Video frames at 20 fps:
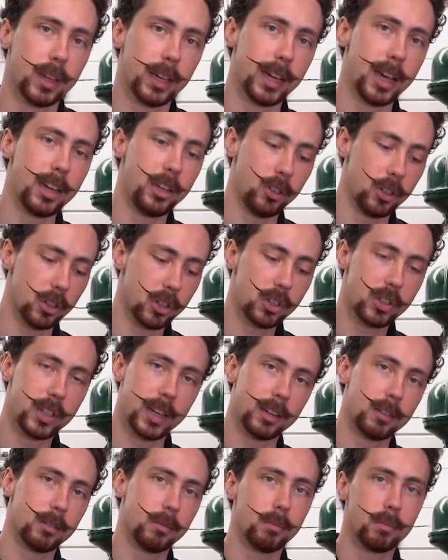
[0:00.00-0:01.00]
Again, you just
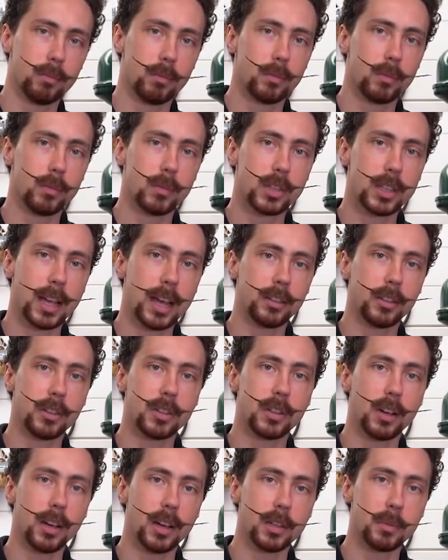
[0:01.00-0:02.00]
stick standard
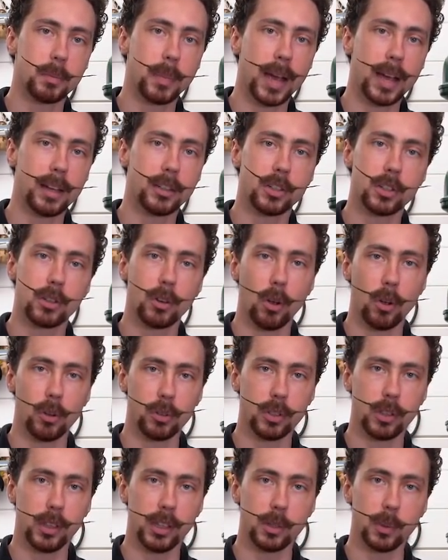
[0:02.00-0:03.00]
size pads
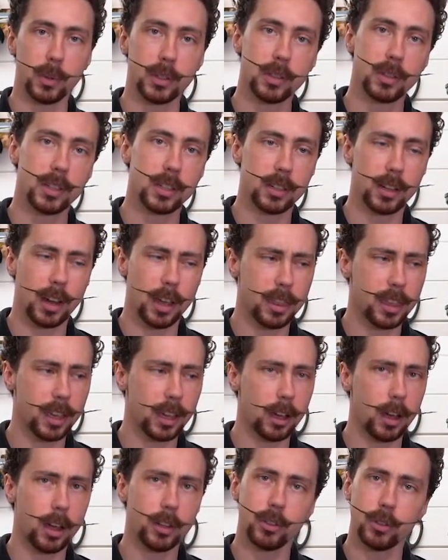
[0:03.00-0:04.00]
onto these ones. This is, I think,
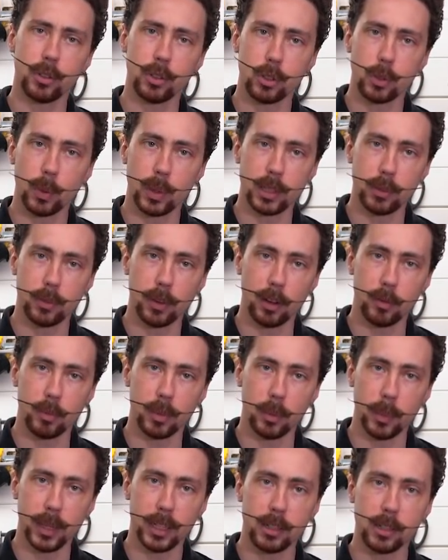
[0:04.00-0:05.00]
125
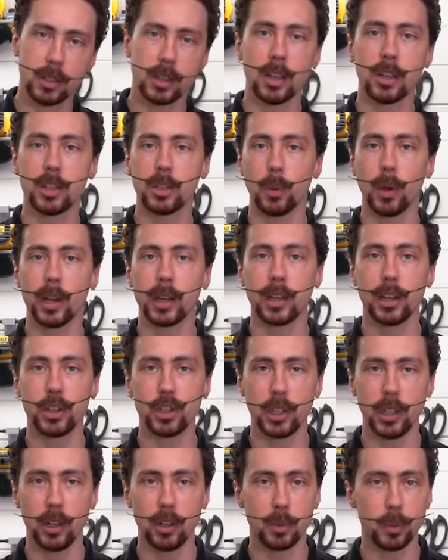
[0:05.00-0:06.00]
millimeters, so I can
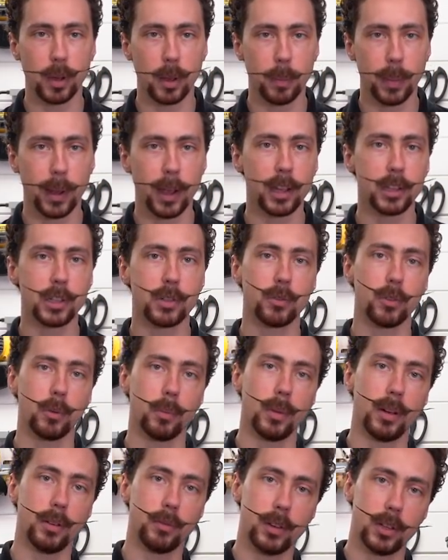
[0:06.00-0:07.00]
actually use my pads from
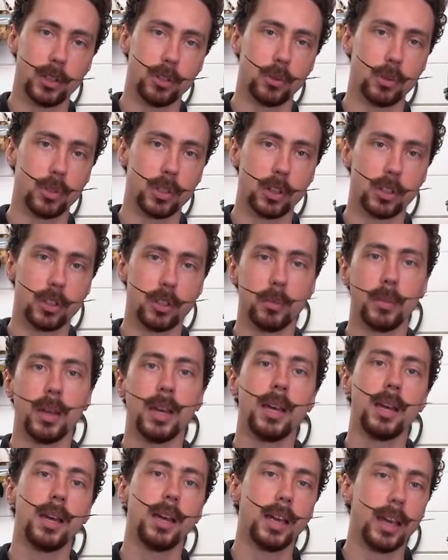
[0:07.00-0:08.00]
my Festool system
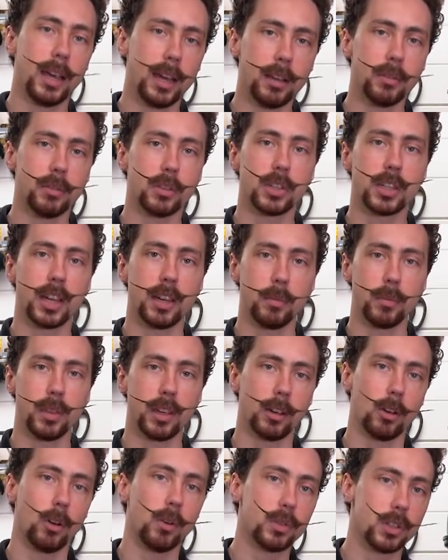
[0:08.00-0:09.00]
in the same
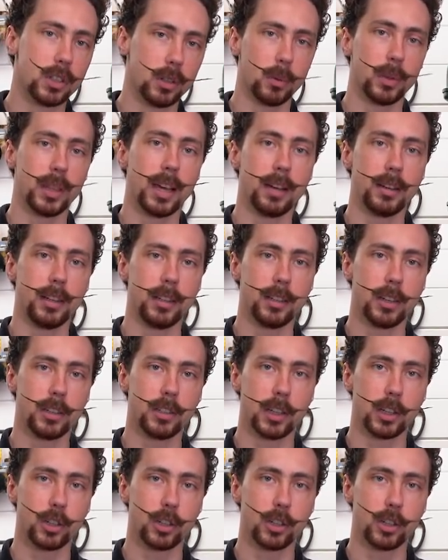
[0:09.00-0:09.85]
thing, obviously without any dust